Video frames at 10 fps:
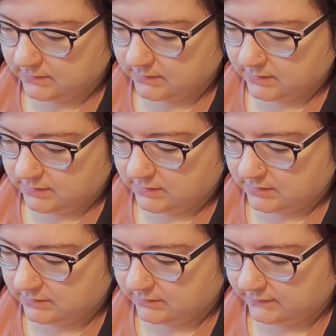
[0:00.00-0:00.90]
I
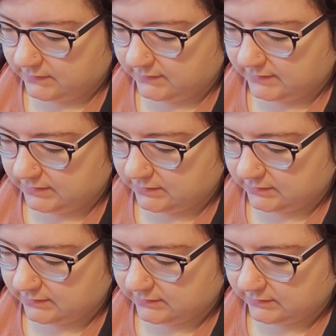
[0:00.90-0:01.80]
lost a few
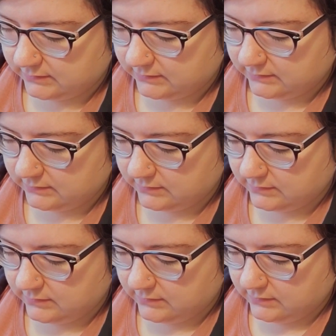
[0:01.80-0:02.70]
stitches.
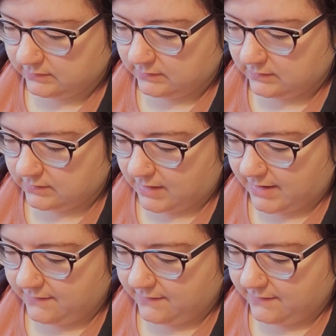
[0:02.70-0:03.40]
I